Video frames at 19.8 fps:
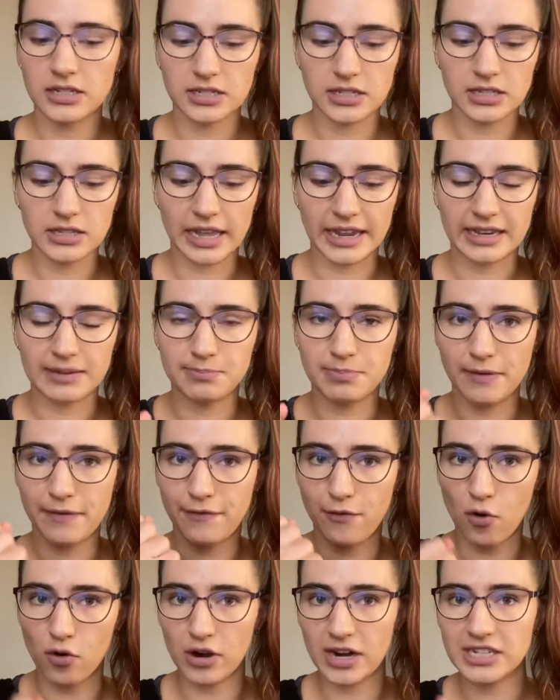like
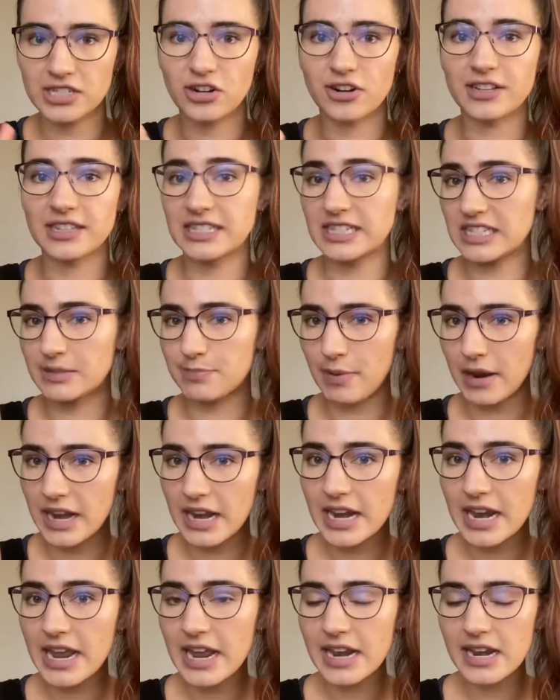before I started spinning
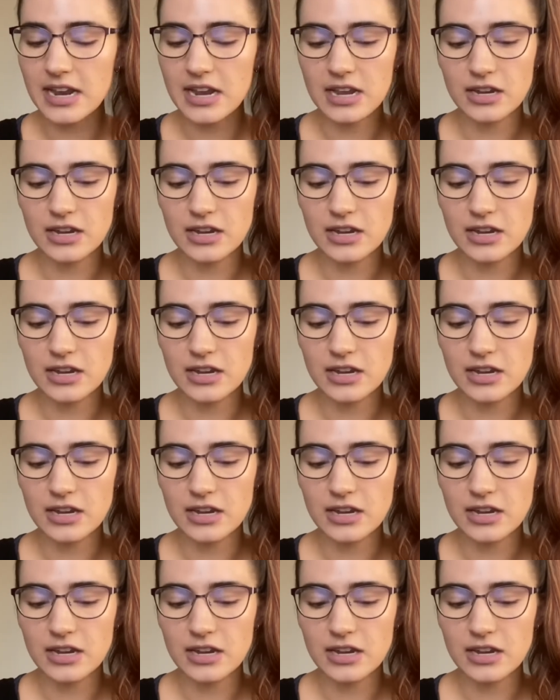it,